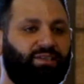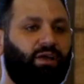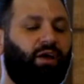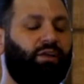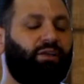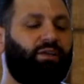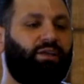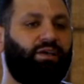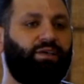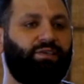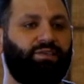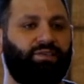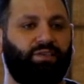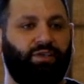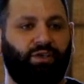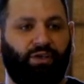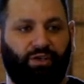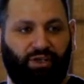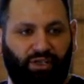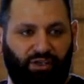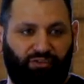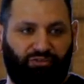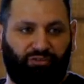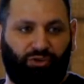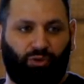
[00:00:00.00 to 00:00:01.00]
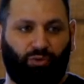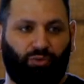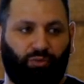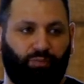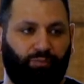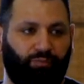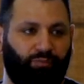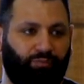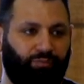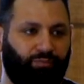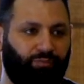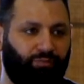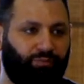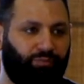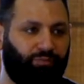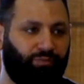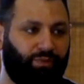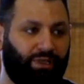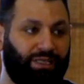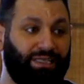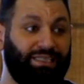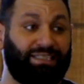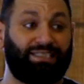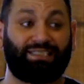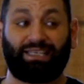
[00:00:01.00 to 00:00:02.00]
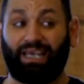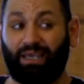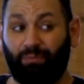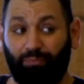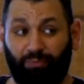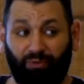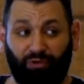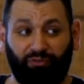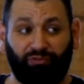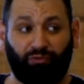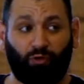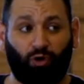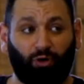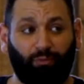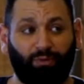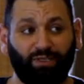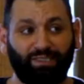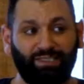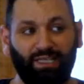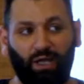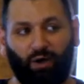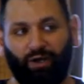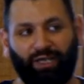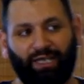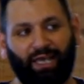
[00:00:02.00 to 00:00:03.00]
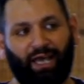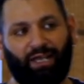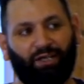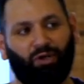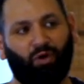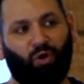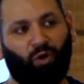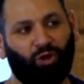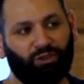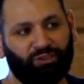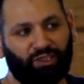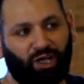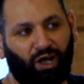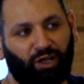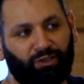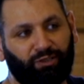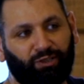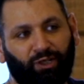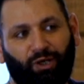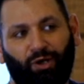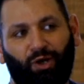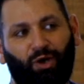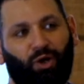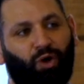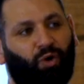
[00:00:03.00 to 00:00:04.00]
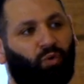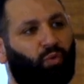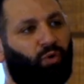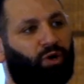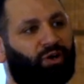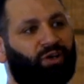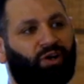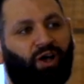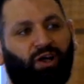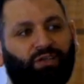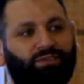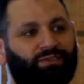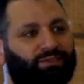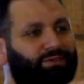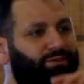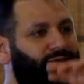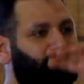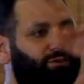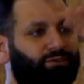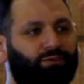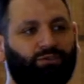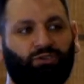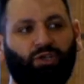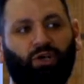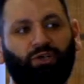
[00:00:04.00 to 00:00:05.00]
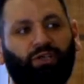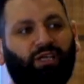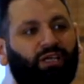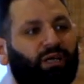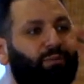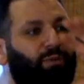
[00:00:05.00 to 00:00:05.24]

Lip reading: on this review. Same performance. Now again, hold on. We're not talking